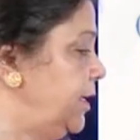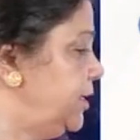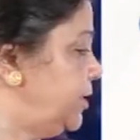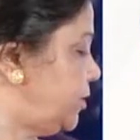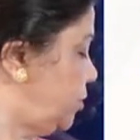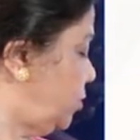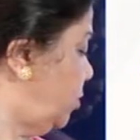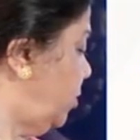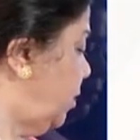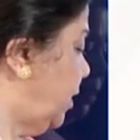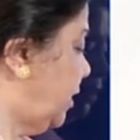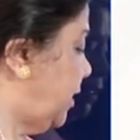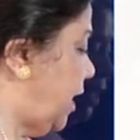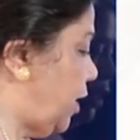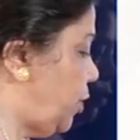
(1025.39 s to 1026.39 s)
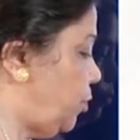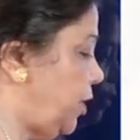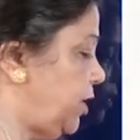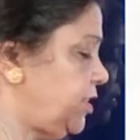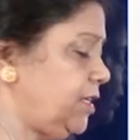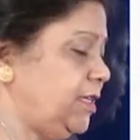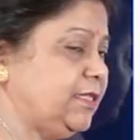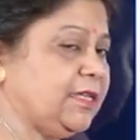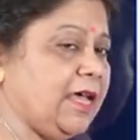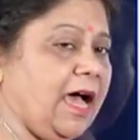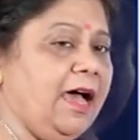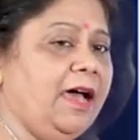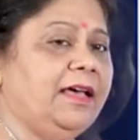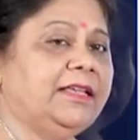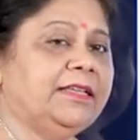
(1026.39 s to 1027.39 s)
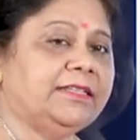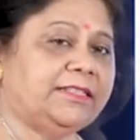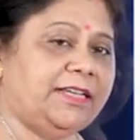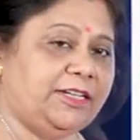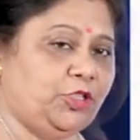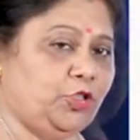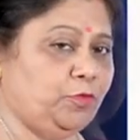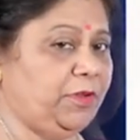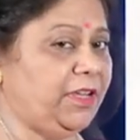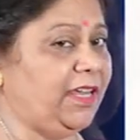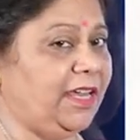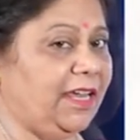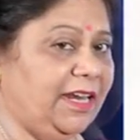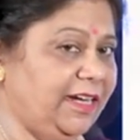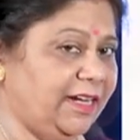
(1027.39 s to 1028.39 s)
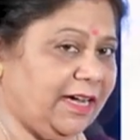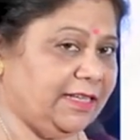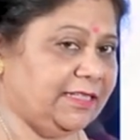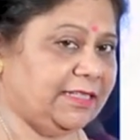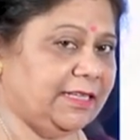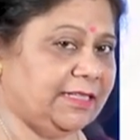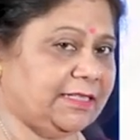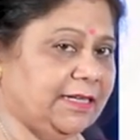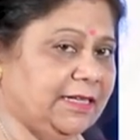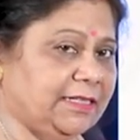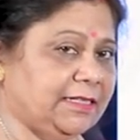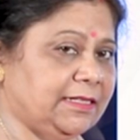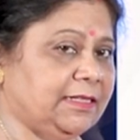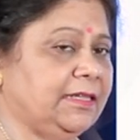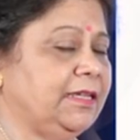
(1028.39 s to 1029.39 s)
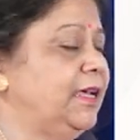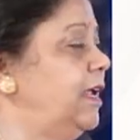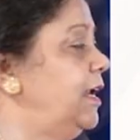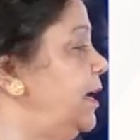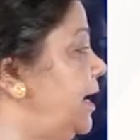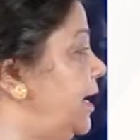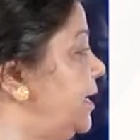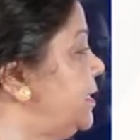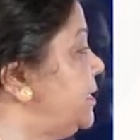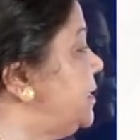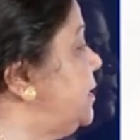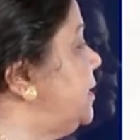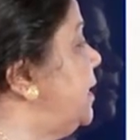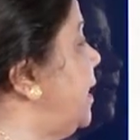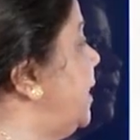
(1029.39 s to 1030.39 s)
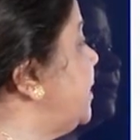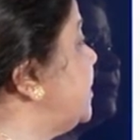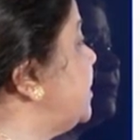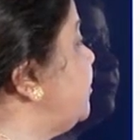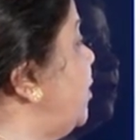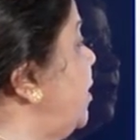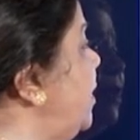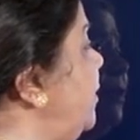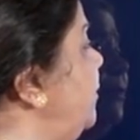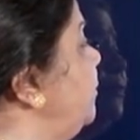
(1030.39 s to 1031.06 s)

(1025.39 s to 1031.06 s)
So, the equations are said to be inconsistent. Let us see the next one.